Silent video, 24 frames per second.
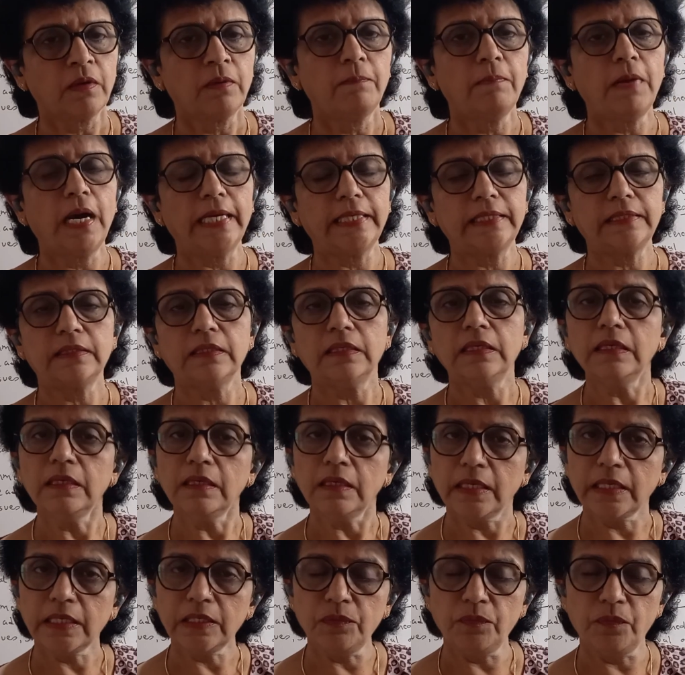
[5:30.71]
by
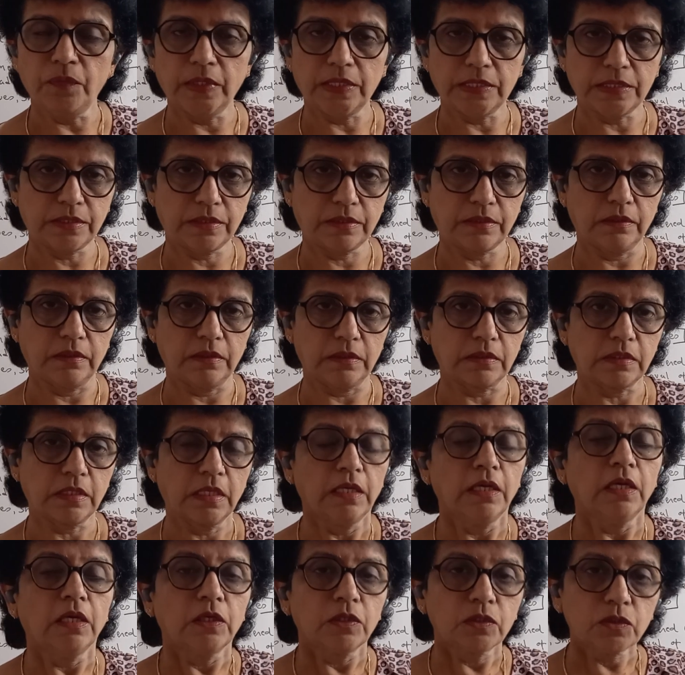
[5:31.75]
the investors.
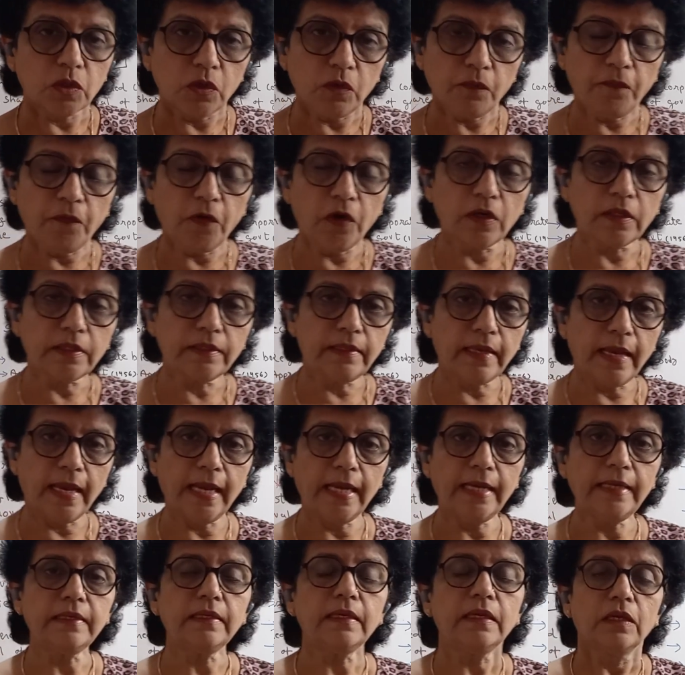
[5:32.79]
So for
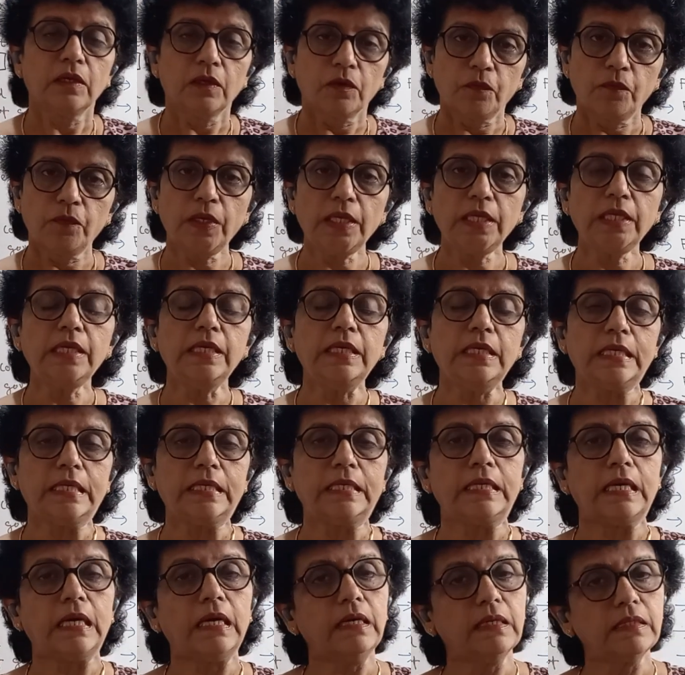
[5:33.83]
that, we
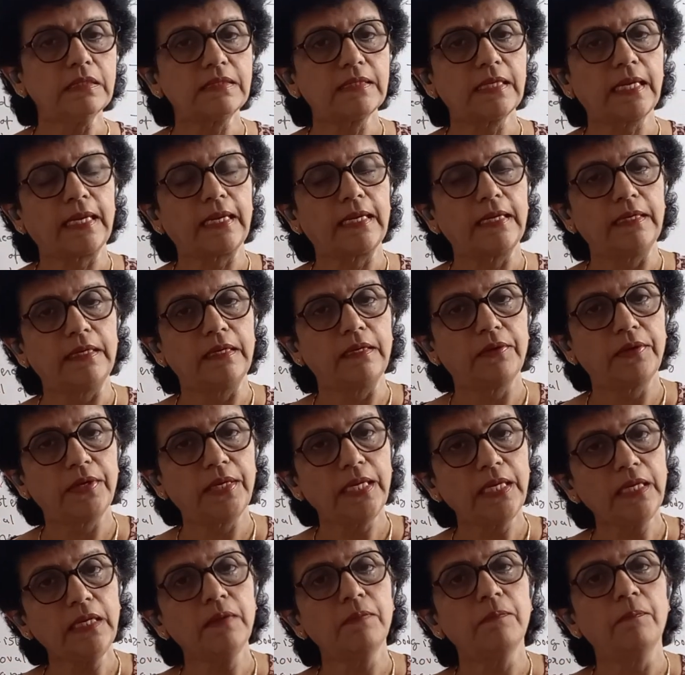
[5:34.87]
need a
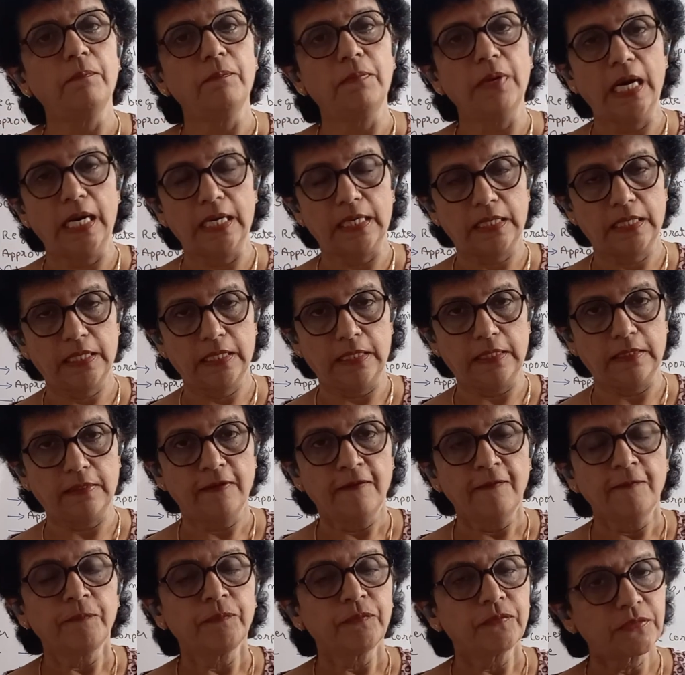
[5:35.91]
secondary market.
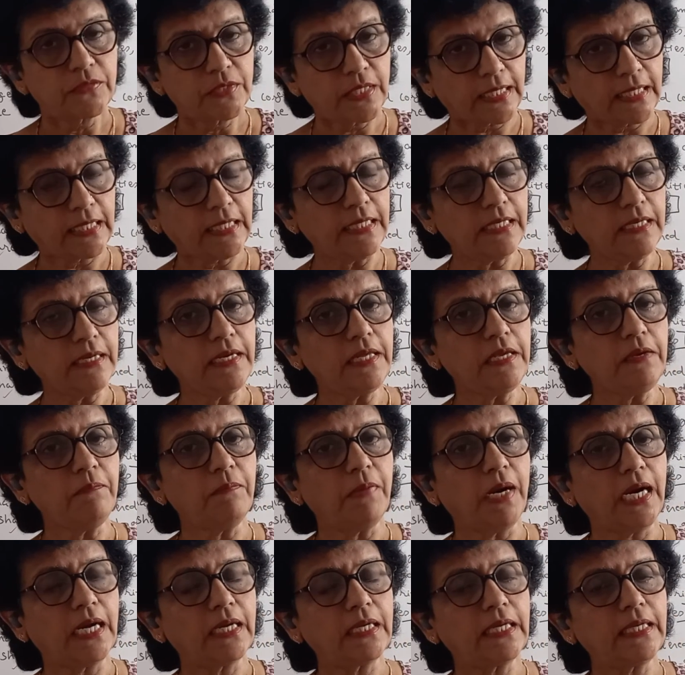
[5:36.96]
Secondary
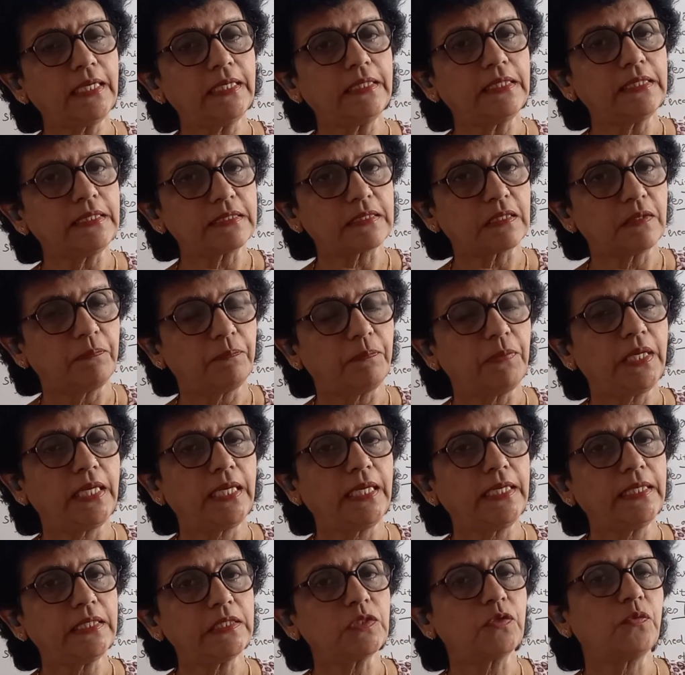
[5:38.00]
market is a
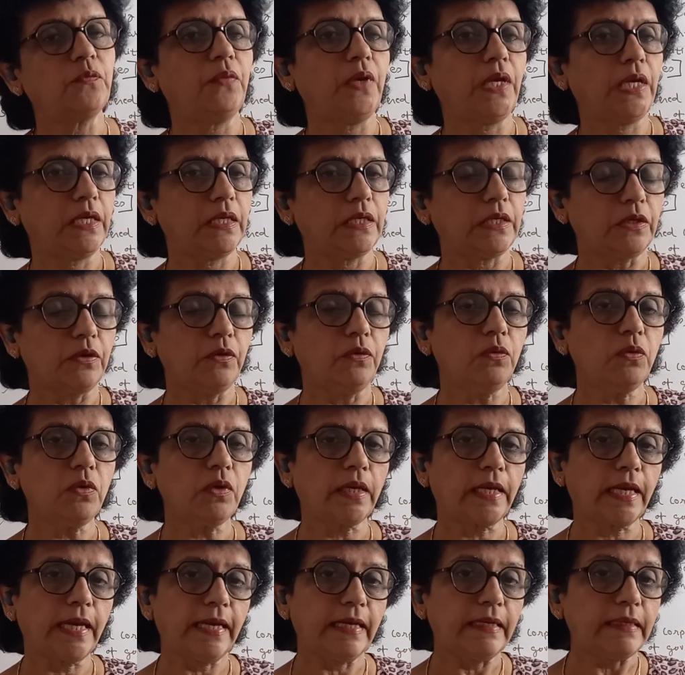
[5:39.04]
place where you
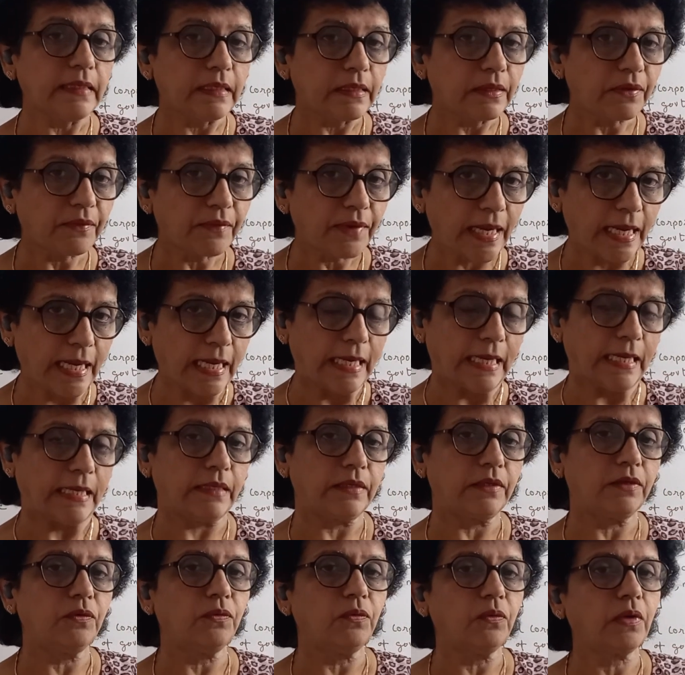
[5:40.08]
can
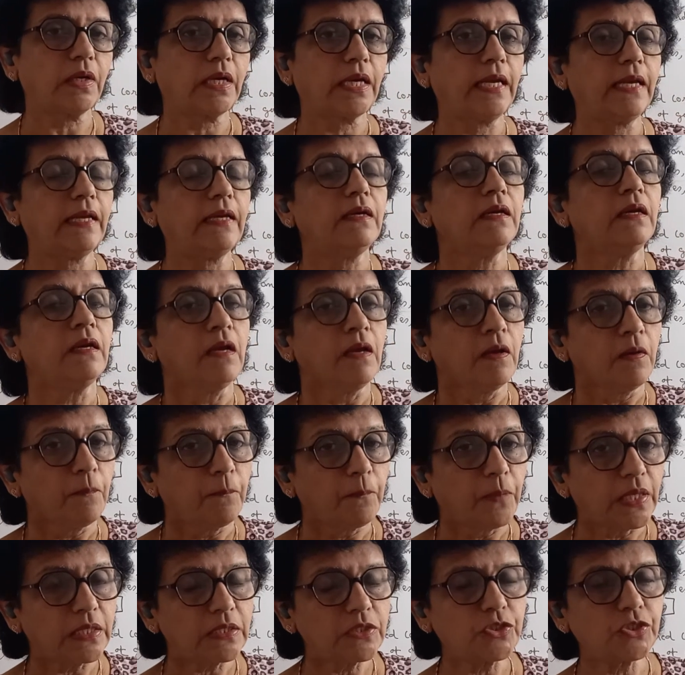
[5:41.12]
trade, you can
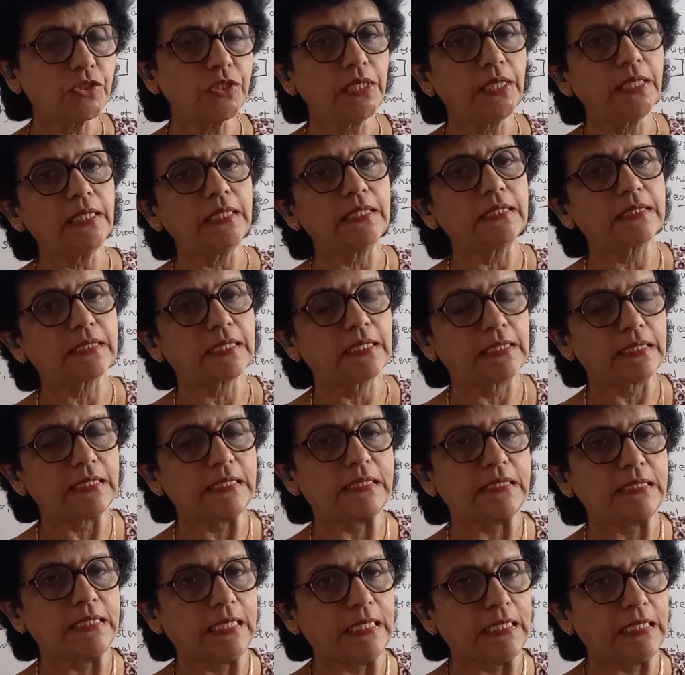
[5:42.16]
purchase and
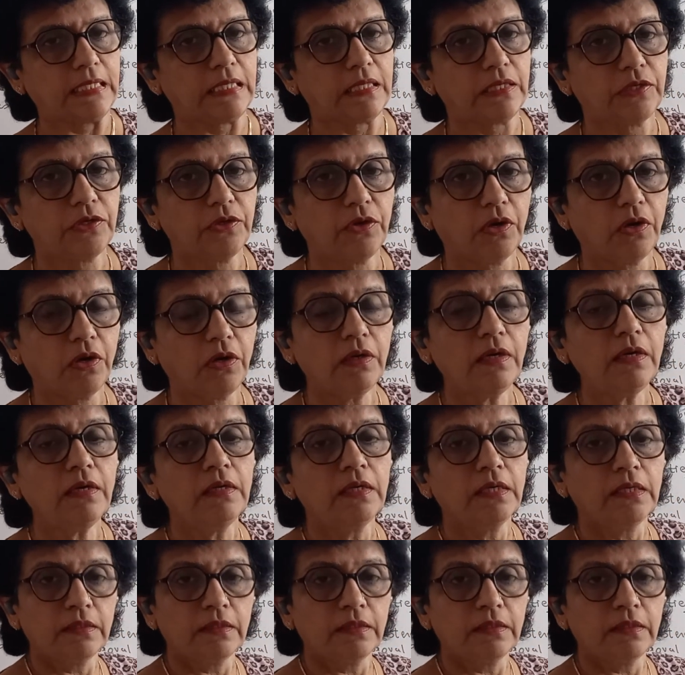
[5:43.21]
sell your